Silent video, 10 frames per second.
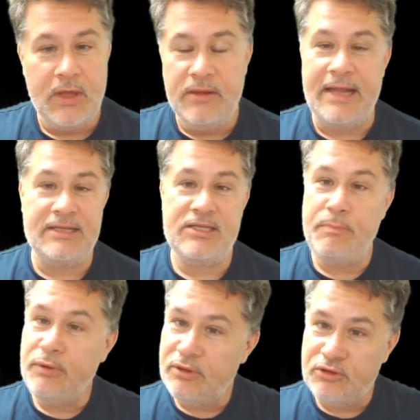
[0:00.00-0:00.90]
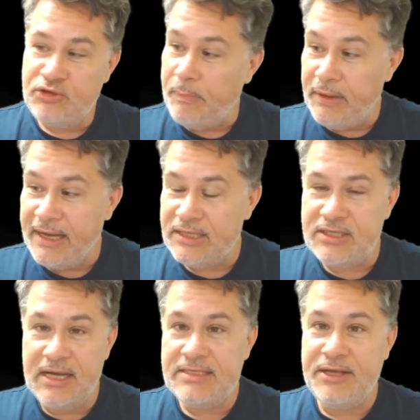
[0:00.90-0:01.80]
that simple little triple X,
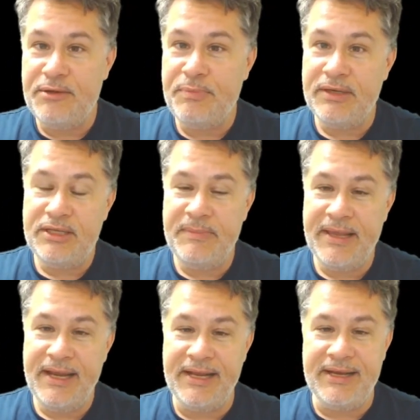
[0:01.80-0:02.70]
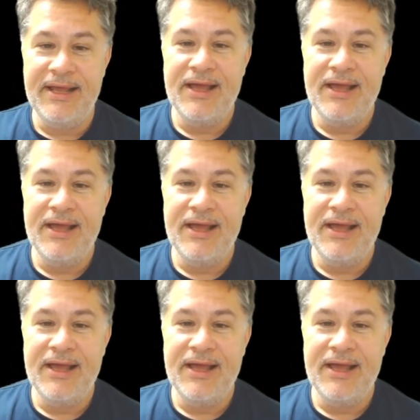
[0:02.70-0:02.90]
guys, that you put at the beginning